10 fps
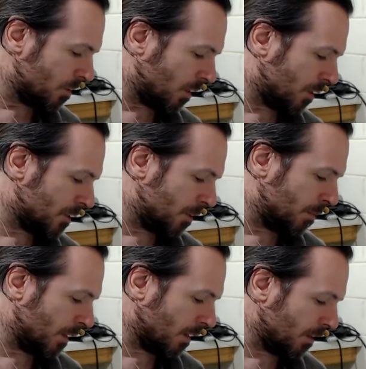
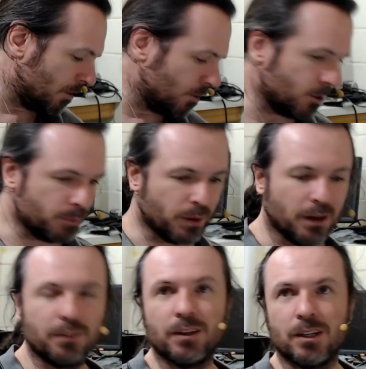DPA unit,
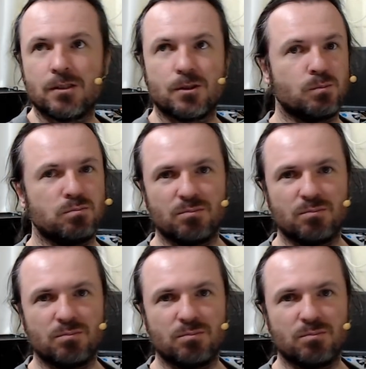but it's